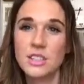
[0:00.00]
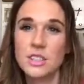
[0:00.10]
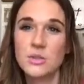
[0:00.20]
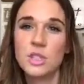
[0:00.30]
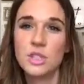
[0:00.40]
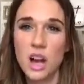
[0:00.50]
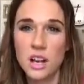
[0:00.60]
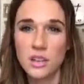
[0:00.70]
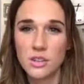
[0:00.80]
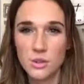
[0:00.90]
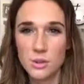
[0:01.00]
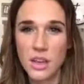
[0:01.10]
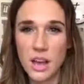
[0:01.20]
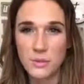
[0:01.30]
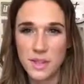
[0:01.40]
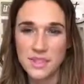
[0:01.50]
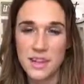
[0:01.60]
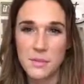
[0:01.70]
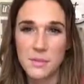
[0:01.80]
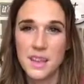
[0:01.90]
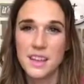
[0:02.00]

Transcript: So to talk through that with them.